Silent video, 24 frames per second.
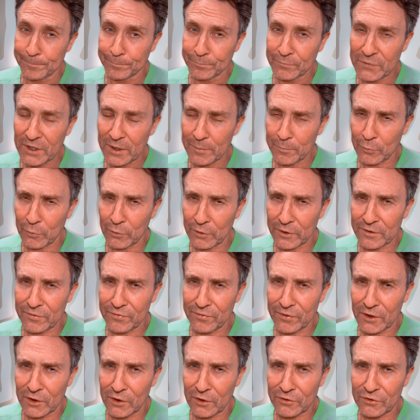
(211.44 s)
temporary
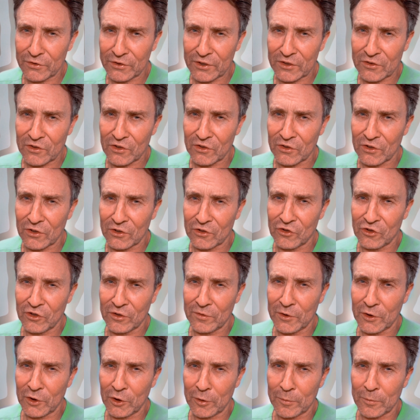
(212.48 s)
filler such as a
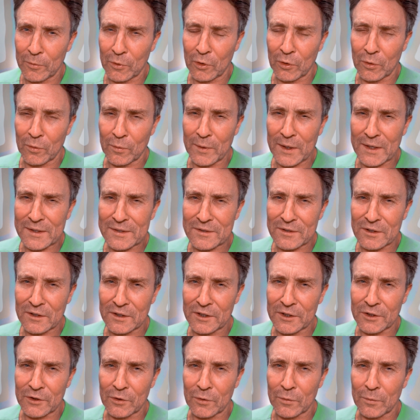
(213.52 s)
Juvederm or a
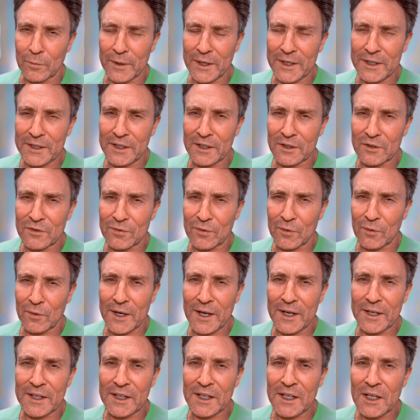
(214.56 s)
Restylane or Radius
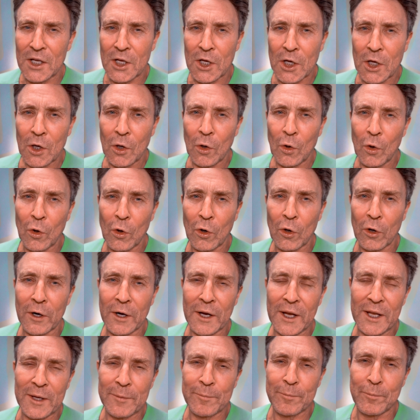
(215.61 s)
variety, or
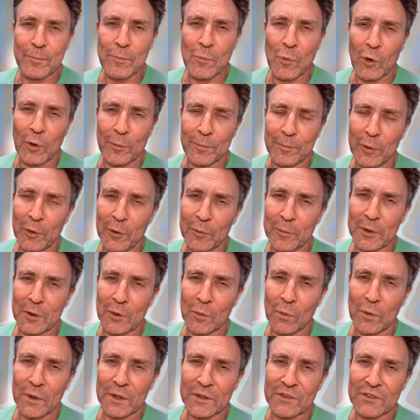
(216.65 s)
a more permanent
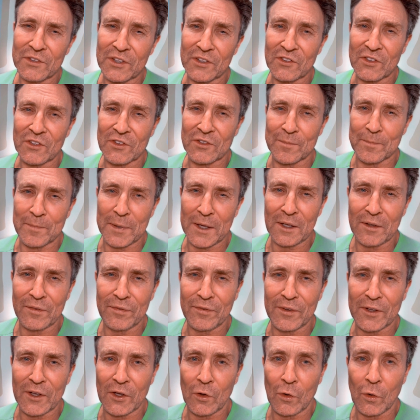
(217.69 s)
one such as
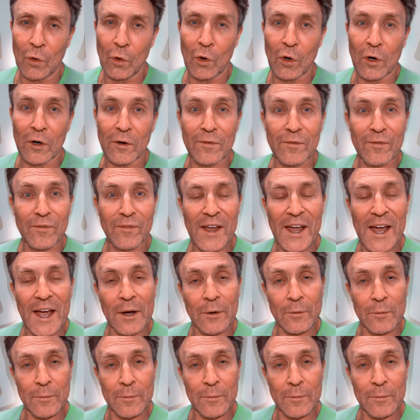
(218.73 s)
Belafil or fat.